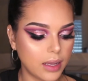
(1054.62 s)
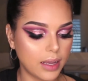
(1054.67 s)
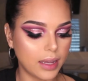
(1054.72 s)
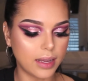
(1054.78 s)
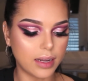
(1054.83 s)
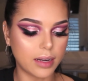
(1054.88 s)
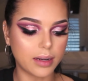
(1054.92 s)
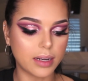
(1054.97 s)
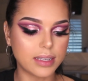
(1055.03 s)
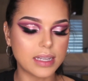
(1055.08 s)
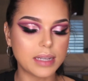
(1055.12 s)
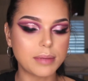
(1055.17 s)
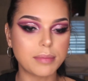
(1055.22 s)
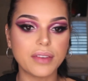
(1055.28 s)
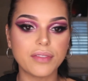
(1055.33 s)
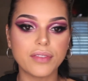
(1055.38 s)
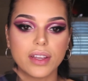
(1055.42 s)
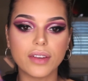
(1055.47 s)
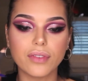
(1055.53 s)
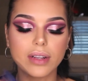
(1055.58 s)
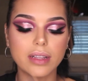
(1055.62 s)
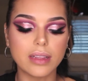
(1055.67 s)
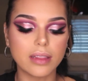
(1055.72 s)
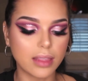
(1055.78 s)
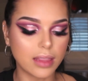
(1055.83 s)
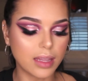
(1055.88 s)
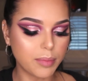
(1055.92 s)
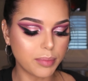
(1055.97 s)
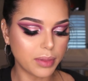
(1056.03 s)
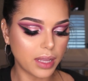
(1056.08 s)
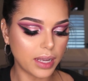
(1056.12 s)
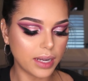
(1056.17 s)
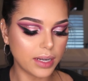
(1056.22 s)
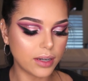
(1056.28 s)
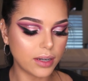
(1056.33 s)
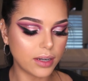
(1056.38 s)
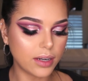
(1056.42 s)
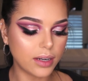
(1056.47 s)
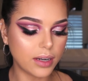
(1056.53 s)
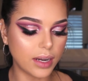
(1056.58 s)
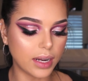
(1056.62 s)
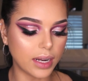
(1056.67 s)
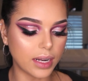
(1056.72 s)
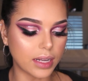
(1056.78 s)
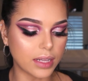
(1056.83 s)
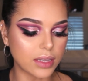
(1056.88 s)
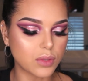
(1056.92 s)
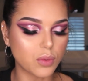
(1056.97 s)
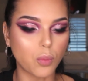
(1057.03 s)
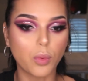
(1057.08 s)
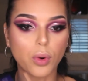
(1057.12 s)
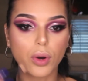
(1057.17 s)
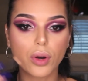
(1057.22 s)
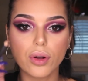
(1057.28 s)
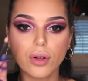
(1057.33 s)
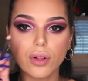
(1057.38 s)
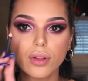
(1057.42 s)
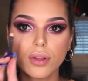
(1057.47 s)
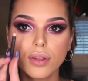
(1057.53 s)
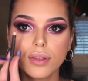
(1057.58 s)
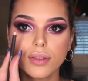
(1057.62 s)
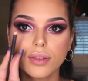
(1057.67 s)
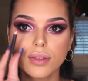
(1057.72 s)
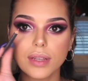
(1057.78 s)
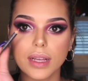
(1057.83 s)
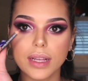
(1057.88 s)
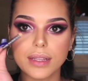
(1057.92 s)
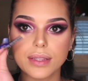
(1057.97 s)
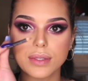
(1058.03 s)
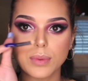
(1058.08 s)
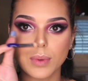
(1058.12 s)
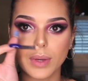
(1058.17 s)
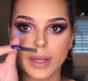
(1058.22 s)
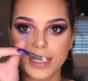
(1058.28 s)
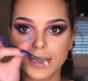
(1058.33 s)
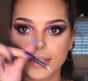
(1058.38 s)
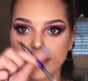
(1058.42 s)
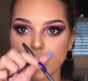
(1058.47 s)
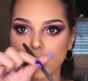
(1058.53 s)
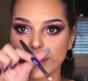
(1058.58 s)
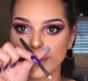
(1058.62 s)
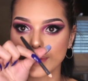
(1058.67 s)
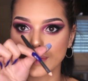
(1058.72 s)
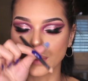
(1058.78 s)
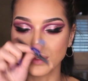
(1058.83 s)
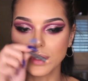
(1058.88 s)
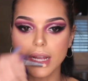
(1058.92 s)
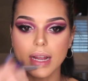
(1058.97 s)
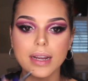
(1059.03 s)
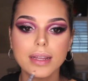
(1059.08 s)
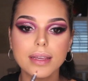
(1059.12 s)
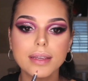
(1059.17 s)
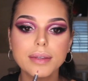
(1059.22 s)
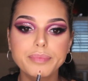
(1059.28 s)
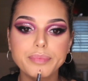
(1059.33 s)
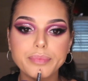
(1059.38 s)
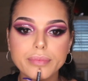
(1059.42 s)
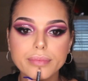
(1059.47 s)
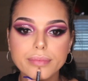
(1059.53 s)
And I'm going to take my favorite lip liner, and it's Whirl, hence why it's so tiny.